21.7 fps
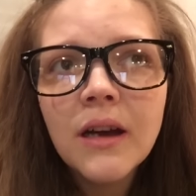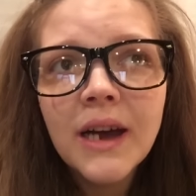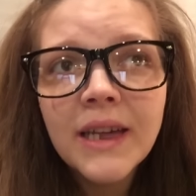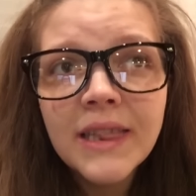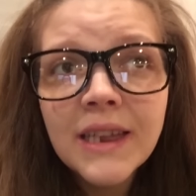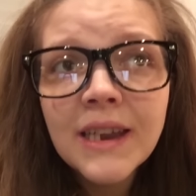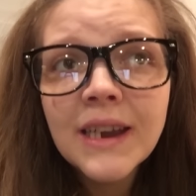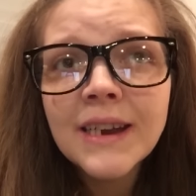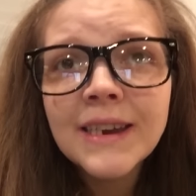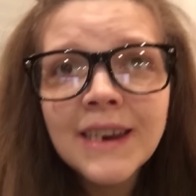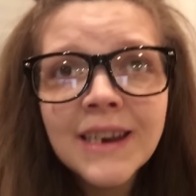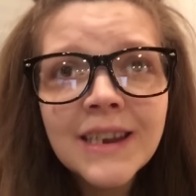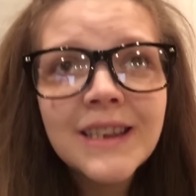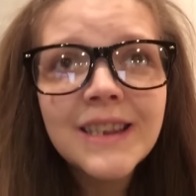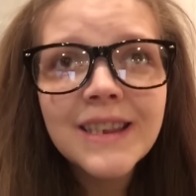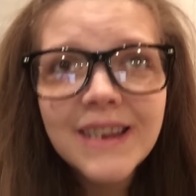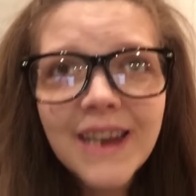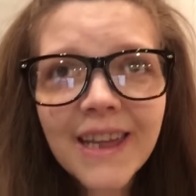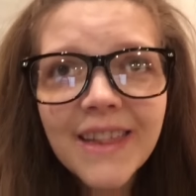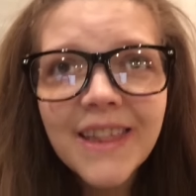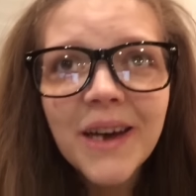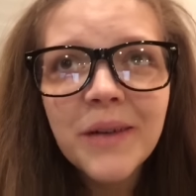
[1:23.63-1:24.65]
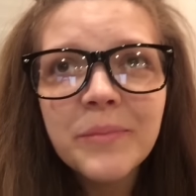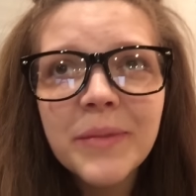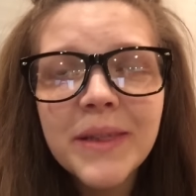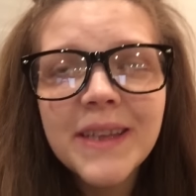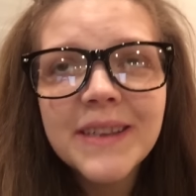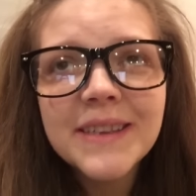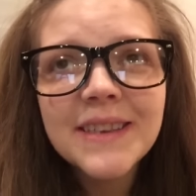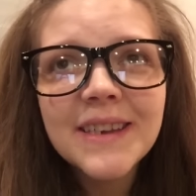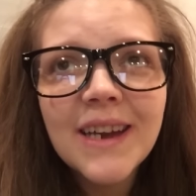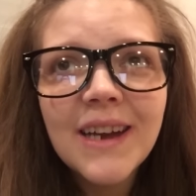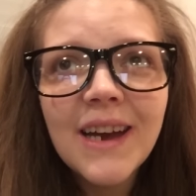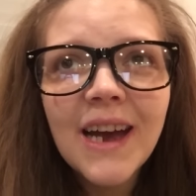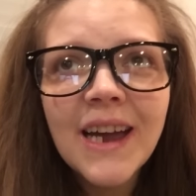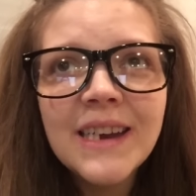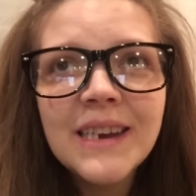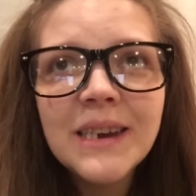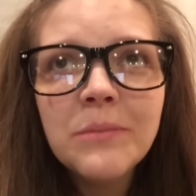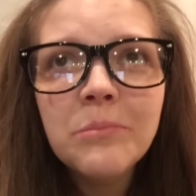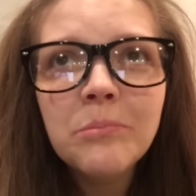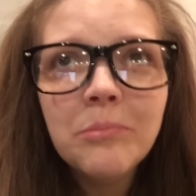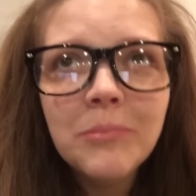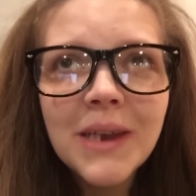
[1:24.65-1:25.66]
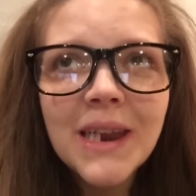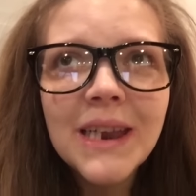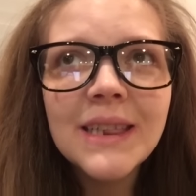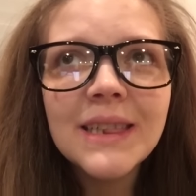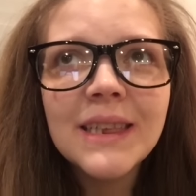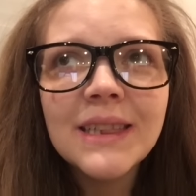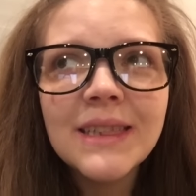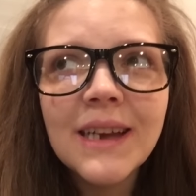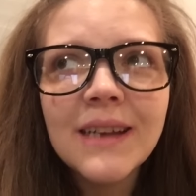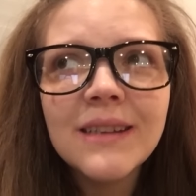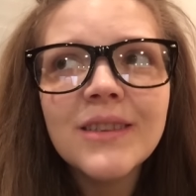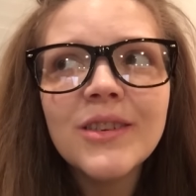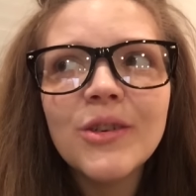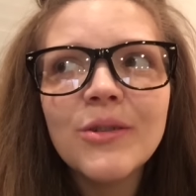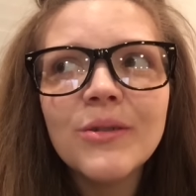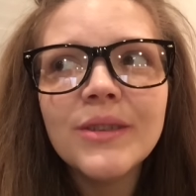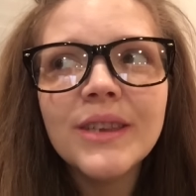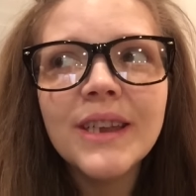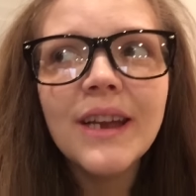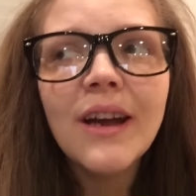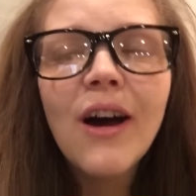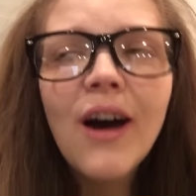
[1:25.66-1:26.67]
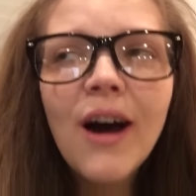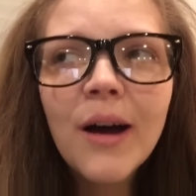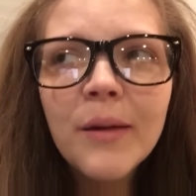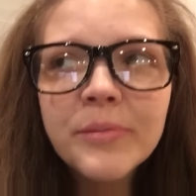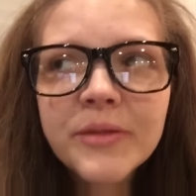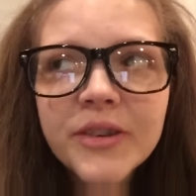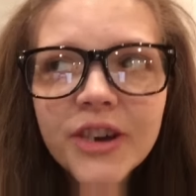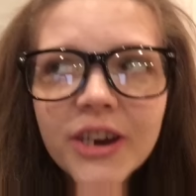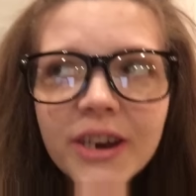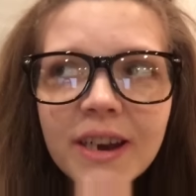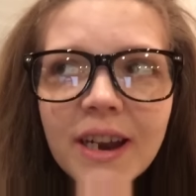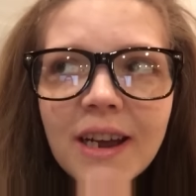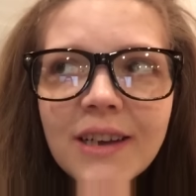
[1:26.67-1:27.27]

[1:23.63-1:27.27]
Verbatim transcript: I think I did say that, but that's not, I didn't mean that that's your only option.